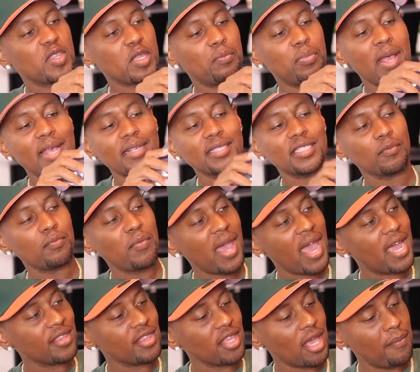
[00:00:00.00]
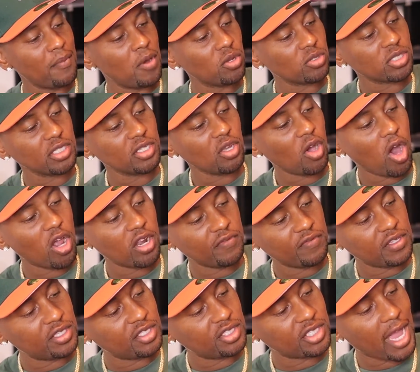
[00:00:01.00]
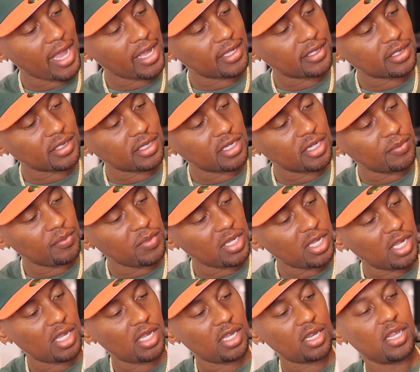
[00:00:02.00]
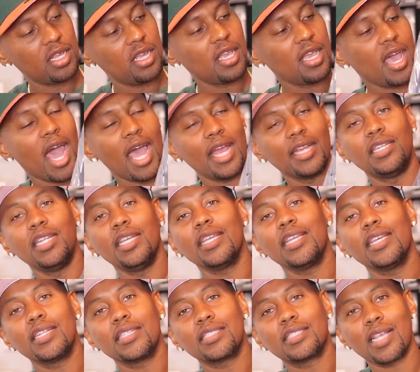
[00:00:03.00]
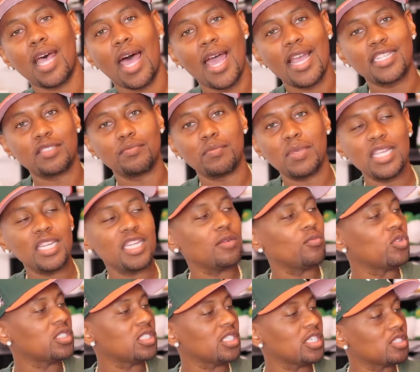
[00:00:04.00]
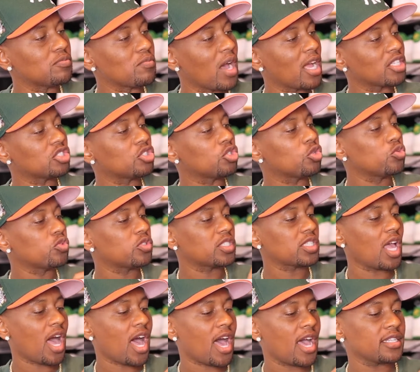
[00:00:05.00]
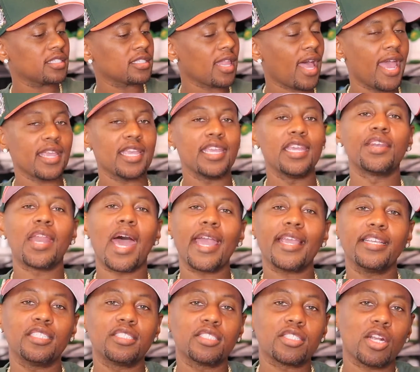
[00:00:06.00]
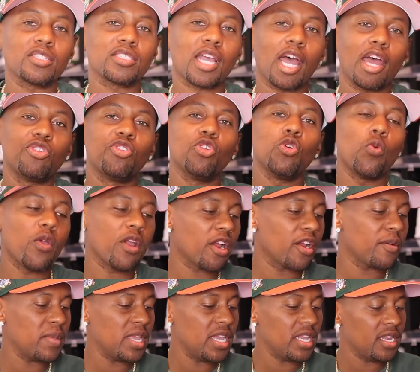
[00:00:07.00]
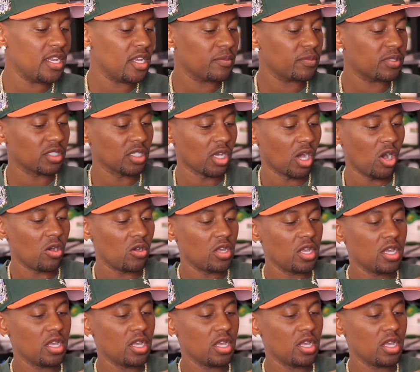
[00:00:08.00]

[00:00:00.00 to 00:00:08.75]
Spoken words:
plastic bag that mostly all of the jackets come in. I did get a size medium, which is my true size. Like in Nike shirts, I do wear a medium, so